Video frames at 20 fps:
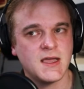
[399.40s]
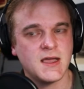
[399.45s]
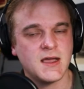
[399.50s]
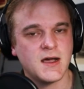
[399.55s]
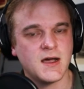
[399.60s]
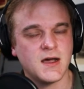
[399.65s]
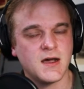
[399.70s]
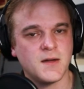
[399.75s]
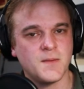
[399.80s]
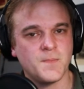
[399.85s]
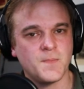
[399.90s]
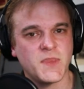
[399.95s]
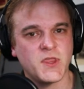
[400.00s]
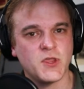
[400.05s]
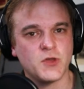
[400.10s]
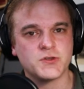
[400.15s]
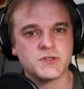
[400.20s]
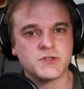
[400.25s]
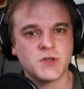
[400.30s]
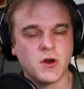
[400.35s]
Um,
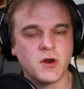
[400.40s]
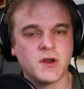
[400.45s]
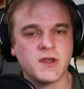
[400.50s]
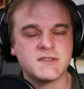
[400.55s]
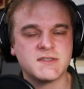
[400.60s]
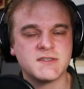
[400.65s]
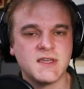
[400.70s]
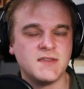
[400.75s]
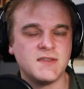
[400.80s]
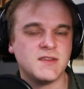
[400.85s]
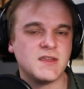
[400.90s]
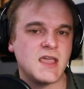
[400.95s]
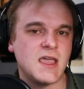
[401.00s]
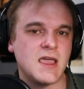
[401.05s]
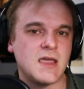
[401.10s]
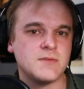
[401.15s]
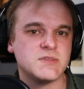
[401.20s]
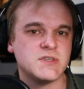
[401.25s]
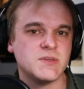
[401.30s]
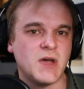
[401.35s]
your target to end the
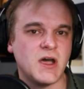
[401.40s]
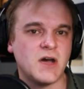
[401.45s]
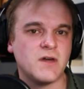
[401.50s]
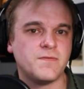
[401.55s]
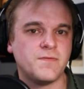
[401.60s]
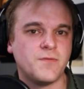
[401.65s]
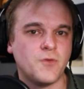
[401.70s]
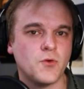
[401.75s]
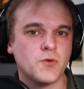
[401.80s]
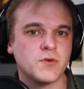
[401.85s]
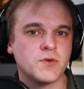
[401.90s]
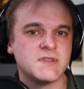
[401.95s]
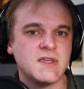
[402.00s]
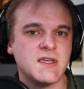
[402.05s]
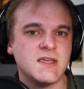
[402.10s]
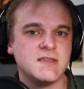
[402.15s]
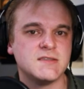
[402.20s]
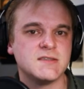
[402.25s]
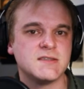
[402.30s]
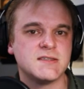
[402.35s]
game is about
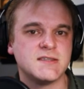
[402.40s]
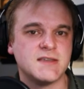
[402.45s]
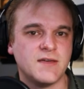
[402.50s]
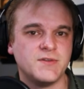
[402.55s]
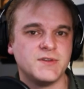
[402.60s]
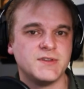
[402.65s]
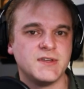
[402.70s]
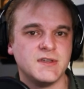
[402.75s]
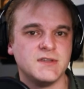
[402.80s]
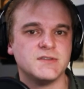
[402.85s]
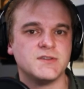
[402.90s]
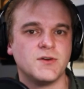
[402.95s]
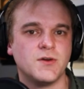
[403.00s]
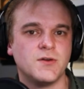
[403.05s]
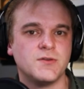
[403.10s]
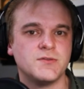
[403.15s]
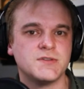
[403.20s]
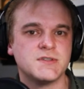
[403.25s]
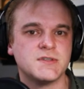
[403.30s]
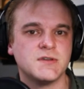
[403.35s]
14 to 17
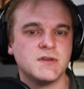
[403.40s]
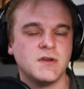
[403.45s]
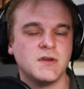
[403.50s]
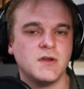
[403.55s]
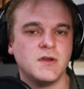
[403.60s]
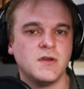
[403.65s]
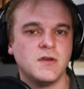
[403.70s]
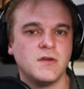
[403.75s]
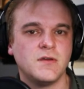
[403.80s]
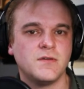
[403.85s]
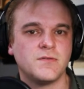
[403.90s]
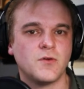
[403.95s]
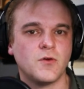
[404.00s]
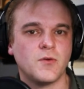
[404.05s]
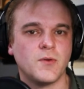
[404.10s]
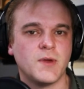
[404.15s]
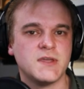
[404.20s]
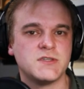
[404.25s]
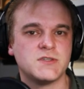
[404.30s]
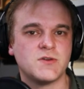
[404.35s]
turns for a
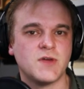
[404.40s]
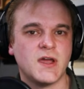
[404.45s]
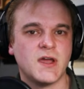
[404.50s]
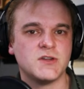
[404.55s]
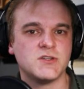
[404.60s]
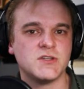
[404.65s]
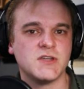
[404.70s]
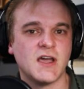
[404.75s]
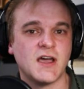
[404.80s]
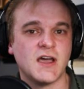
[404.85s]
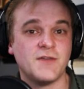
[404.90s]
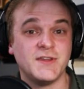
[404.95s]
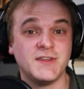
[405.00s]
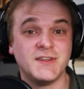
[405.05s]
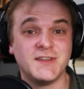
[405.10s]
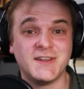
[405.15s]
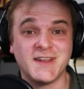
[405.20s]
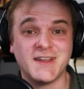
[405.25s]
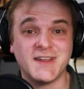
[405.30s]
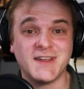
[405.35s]
race strategy. I've
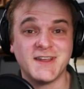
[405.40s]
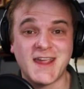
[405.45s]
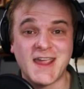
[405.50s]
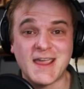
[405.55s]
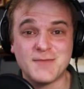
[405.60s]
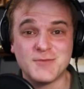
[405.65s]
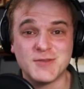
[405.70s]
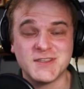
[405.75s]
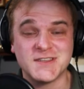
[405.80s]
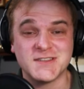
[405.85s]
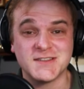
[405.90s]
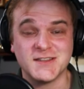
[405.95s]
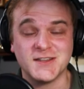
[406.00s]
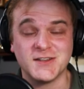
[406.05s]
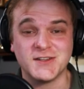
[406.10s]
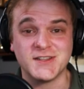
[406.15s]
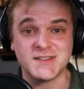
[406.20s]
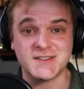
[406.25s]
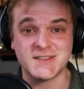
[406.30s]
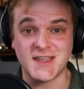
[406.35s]
ended a game in as little
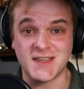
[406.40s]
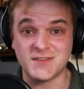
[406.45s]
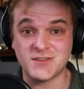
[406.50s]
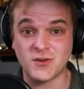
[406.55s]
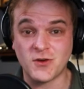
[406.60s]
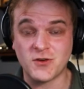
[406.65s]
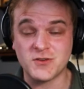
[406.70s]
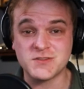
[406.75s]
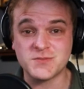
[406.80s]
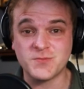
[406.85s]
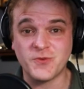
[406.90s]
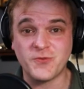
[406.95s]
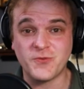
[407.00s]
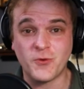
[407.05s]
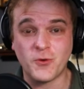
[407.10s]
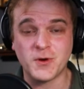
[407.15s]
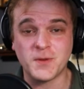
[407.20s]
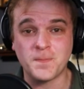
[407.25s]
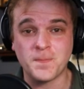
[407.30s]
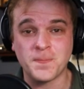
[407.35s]
as 10 turns
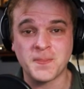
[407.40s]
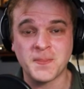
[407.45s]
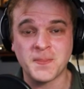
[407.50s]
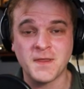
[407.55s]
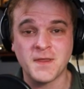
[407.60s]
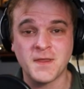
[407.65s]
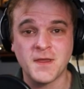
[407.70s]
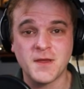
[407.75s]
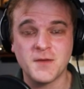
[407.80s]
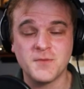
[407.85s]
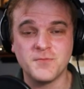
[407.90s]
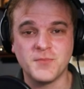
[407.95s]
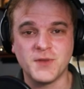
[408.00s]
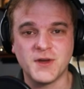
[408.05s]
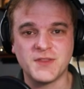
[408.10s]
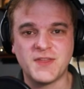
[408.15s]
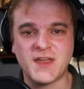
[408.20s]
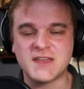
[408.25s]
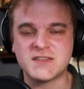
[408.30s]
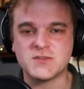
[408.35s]
before,
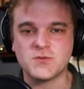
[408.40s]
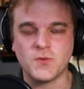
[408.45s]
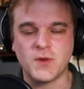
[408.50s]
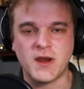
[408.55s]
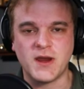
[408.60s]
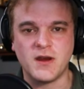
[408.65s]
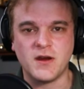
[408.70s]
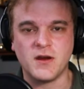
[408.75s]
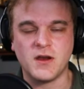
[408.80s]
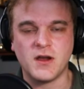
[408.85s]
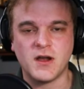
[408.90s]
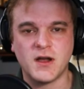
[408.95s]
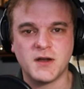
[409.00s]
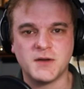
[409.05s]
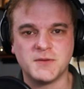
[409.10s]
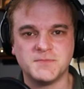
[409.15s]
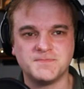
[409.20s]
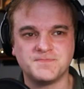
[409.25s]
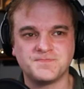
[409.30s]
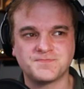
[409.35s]
but that's rare.
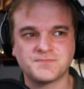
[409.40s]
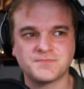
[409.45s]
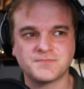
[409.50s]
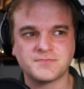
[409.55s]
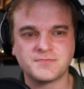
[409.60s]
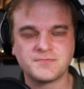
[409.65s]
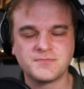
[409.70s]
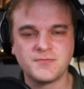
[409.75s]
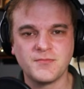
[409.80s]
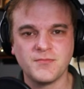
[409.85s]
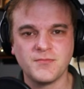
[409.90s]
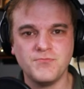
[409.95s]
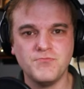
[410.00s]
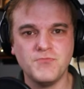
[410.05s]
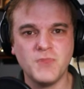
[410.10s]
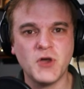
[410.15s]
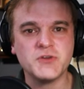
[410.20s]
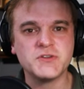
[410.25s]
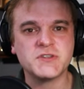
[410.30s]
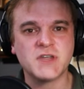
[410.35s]
Um,
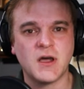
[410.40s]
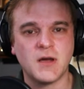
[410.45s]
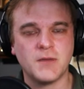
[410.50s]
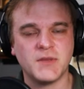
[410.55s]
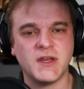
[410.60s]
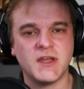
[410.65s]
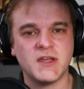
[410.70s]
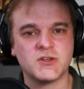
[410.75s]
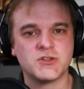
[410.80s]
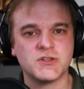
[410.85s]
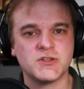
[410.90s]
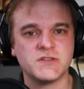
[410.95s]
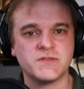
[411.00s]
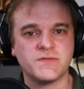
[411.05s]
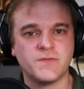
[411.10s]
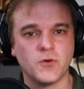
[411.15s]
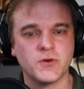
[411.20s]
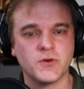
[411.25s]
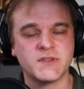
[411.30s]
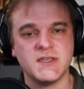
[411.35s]
most combinations,
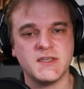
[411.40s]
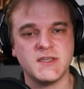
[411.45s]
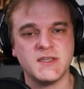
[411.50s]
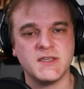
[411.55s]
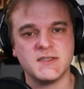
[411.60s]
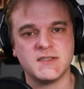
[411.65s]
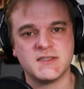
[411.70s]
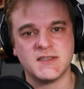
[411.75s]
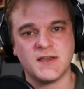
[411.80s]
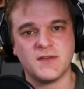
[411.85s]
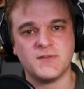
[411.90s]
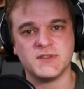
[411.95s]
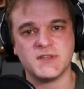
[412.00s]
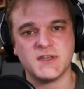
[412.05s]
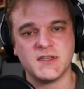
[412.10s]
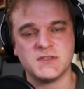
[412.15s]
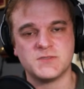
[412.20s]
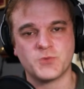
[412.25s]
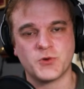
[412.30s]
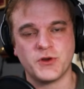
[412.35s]
14 to 17
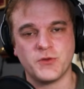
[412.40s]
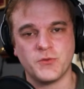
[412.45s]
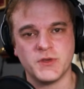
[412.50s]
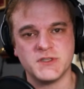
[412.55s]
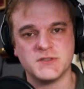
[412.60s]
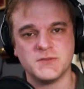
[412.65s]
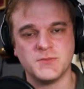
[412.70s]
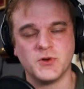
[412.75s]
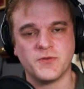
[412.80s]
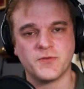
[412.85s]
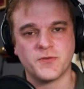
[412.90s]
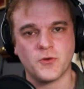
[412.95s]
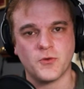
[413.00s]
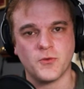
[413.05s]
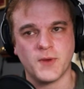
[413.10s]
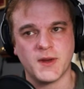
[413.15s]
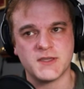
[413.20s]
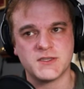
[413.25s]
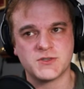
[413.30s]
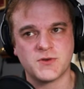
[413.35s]
is pretty reasonable for a
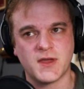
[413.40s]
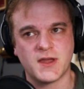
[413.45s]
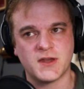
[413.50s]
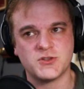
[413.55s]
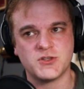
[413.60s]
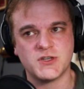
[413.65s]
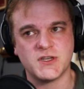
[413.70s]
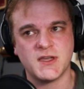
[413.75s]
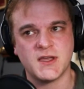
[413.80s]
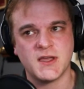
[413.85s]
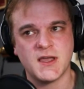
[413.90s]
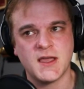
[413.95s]
race strategy.